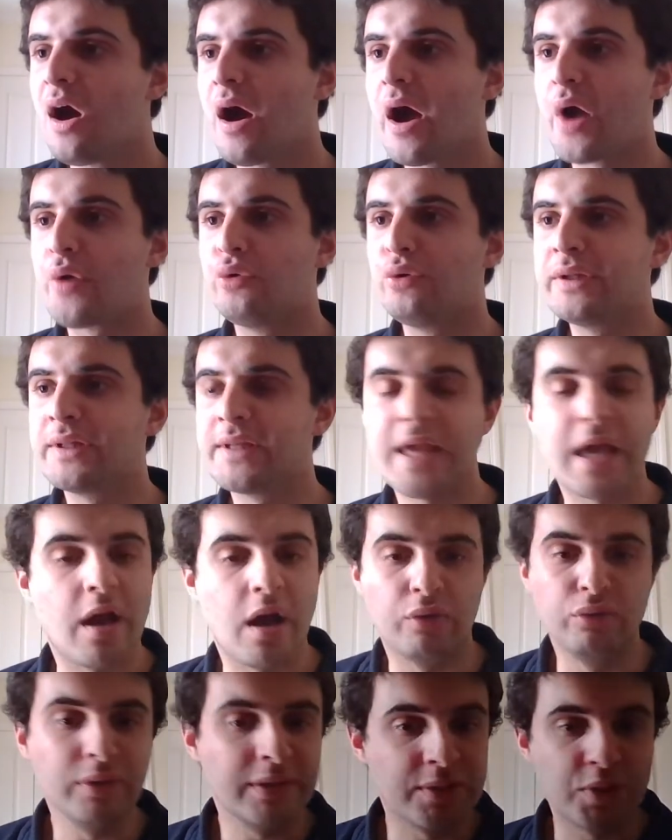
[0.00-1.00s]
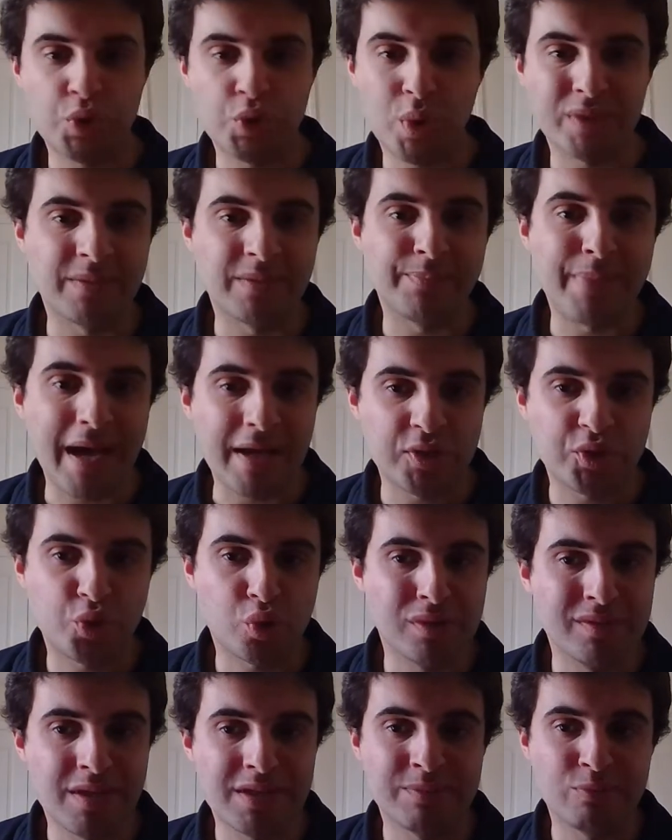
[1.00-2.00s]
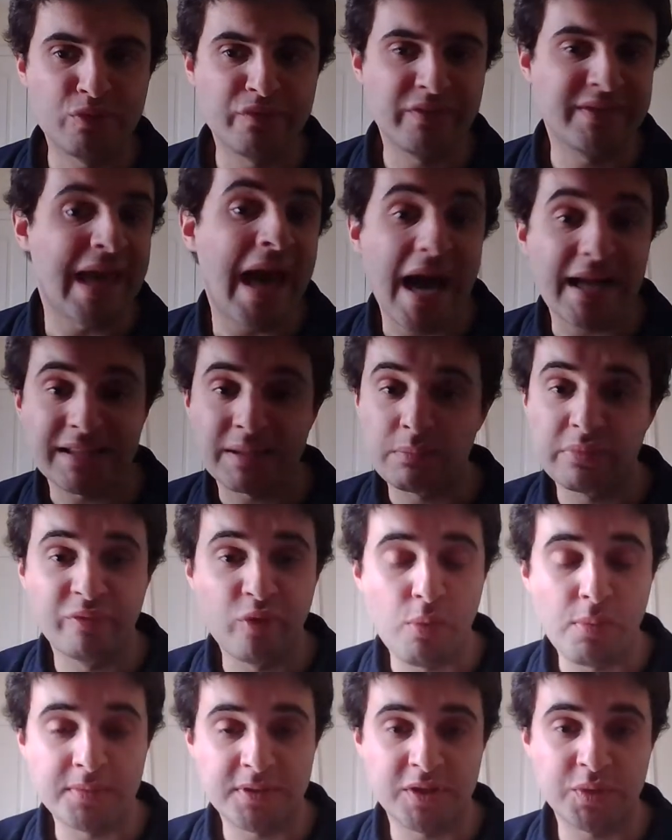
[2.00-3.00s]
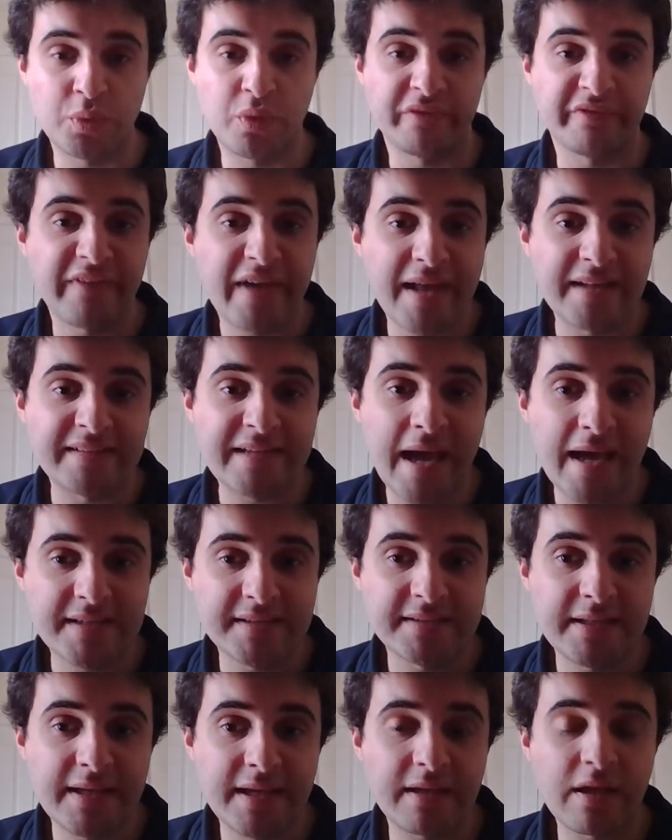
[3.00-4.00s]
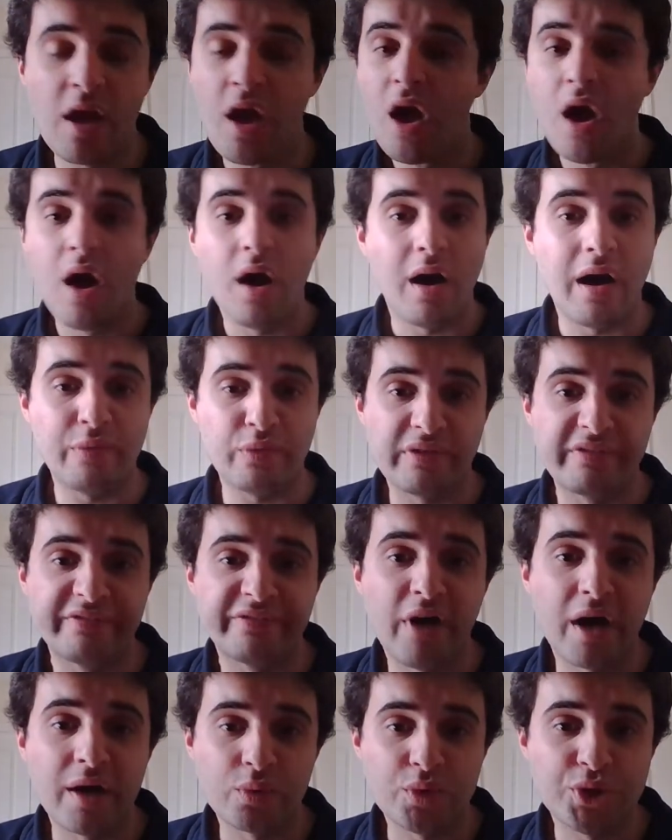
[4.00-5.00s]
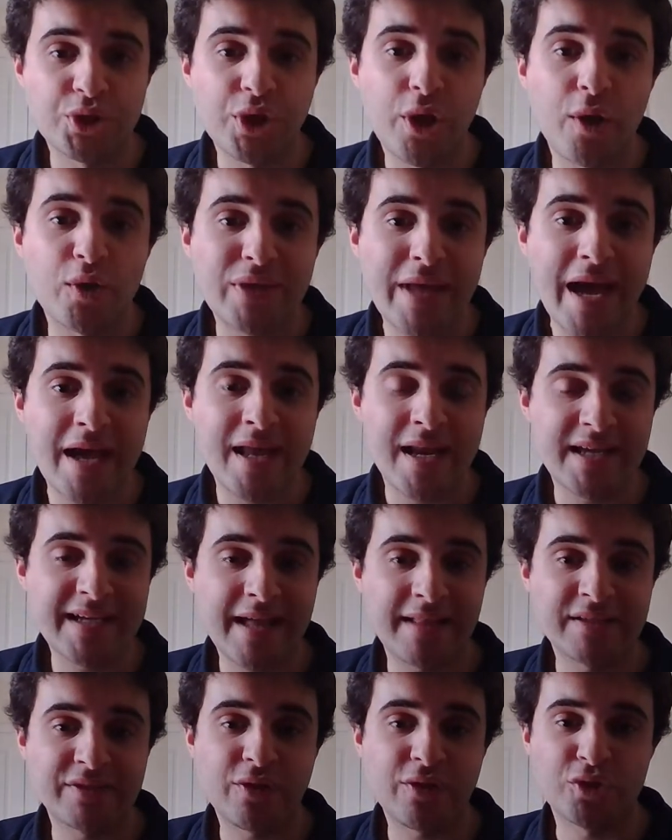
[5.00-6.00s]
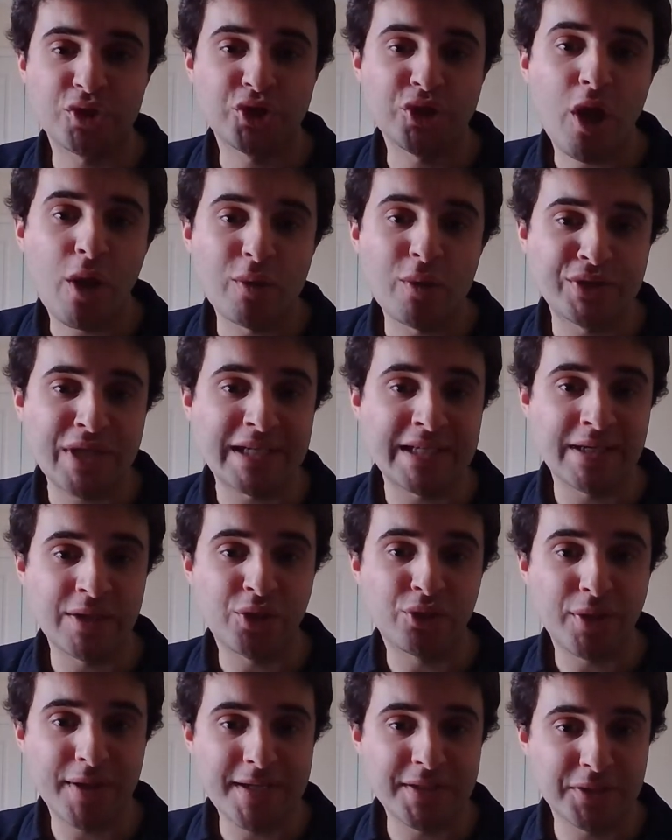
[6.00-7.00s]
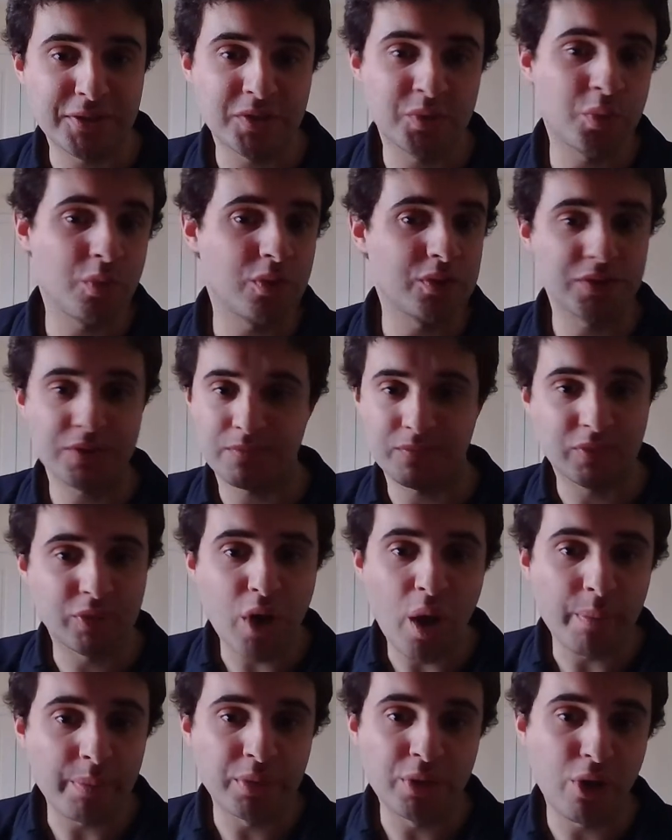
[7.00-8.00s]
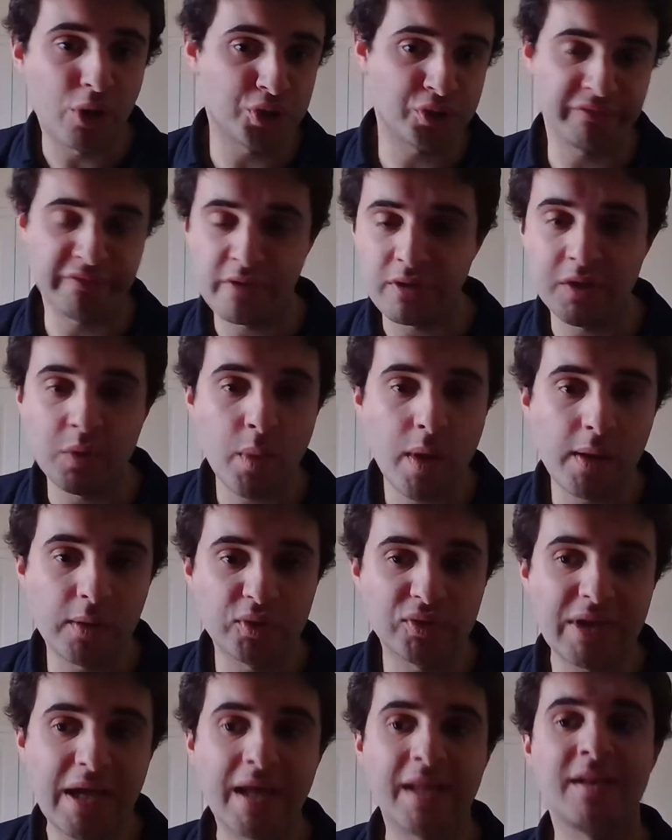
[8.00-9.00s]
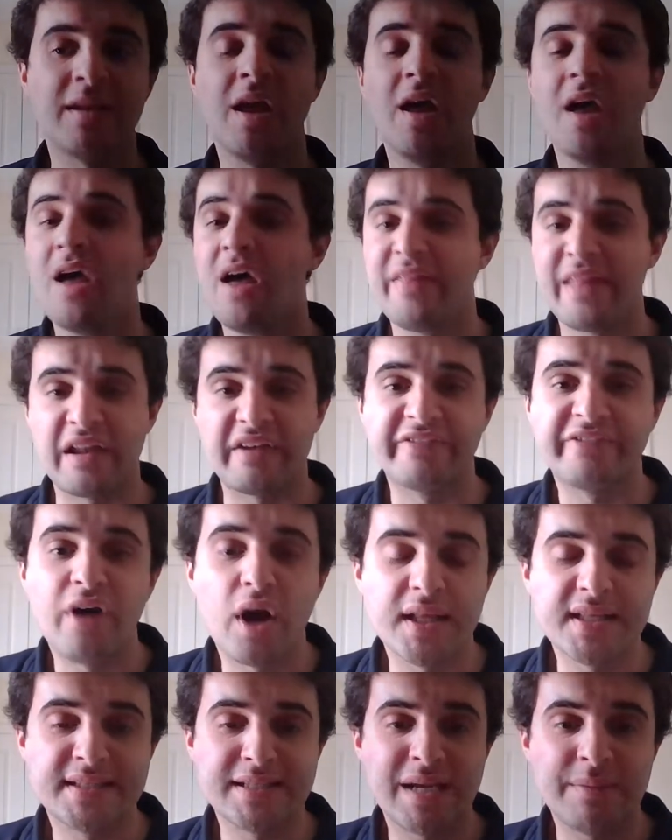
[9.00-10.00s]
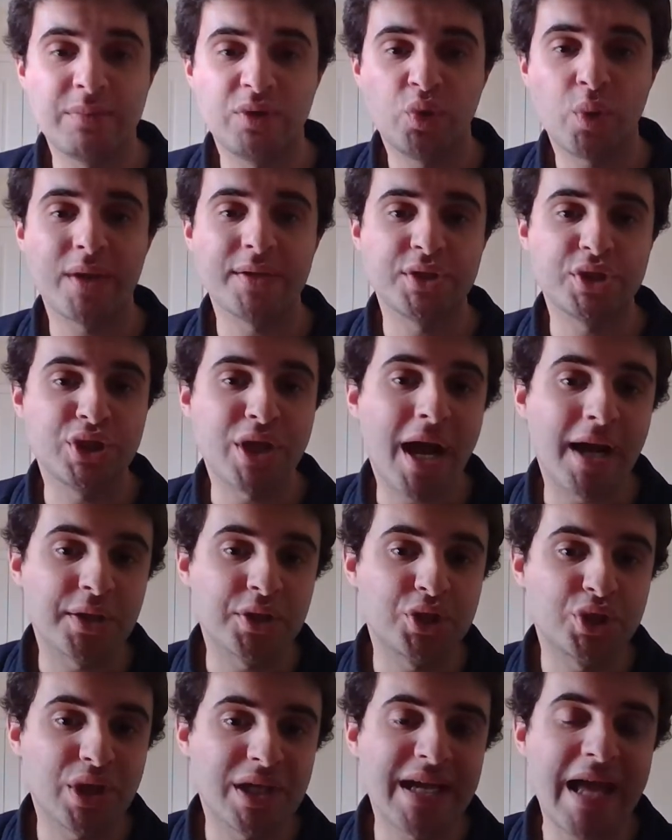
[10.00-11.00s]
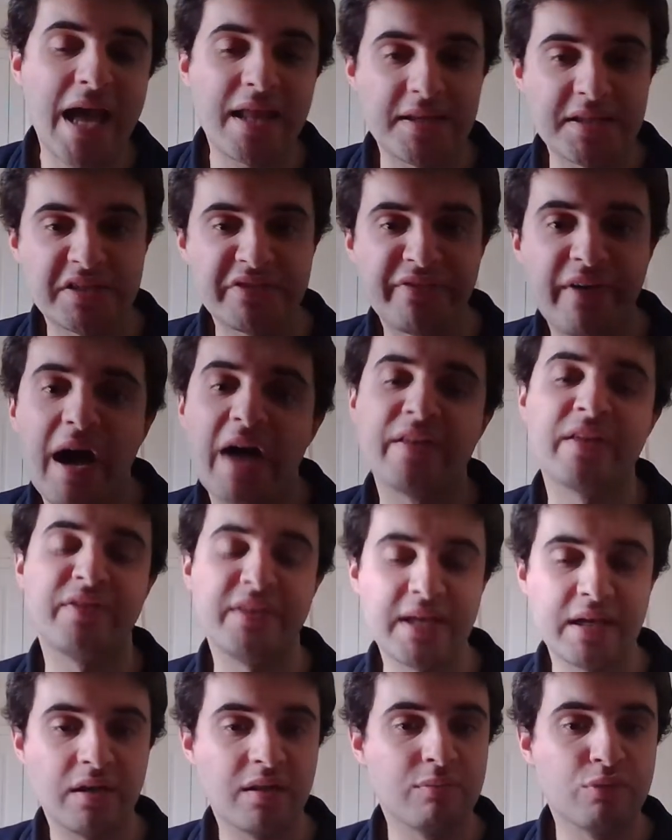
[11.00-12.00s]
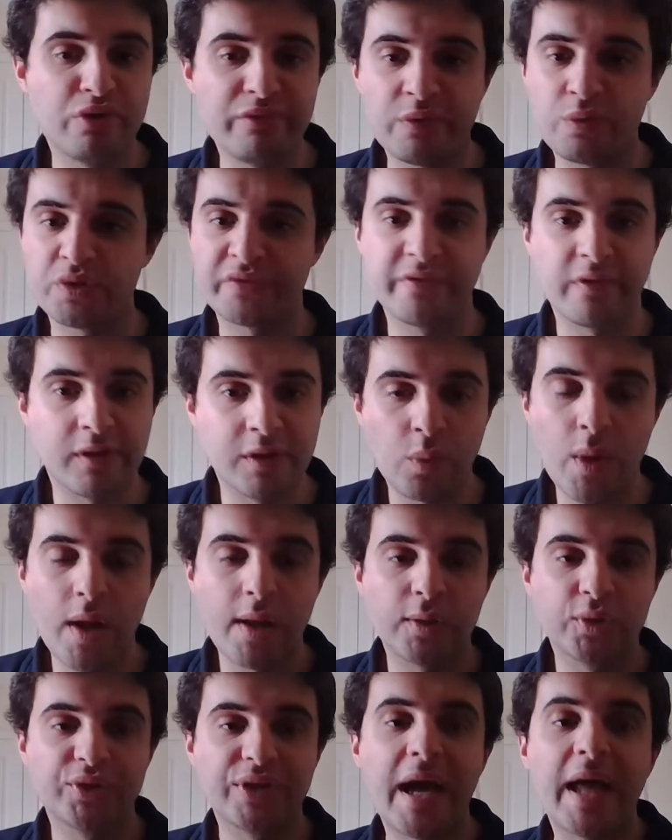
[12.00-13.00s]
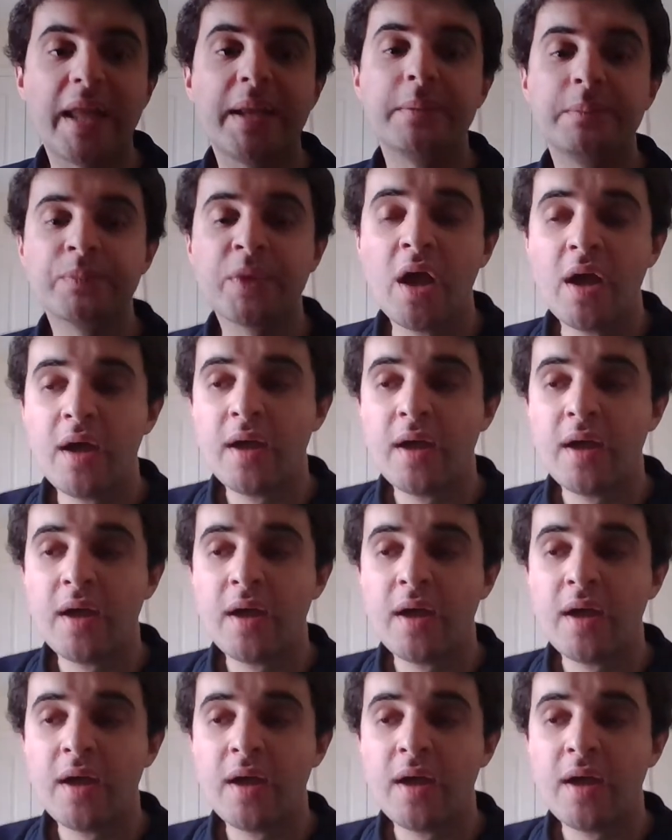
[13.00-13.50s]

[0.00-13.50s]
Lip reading: I really enjoyed the backstory in this movie. The acting performances were fantastic. I thought the final showdown against those soul-sucking creatures was top-notch, very well done. That fight scene between Shang-Chi and his father at the end of the movie was very well done.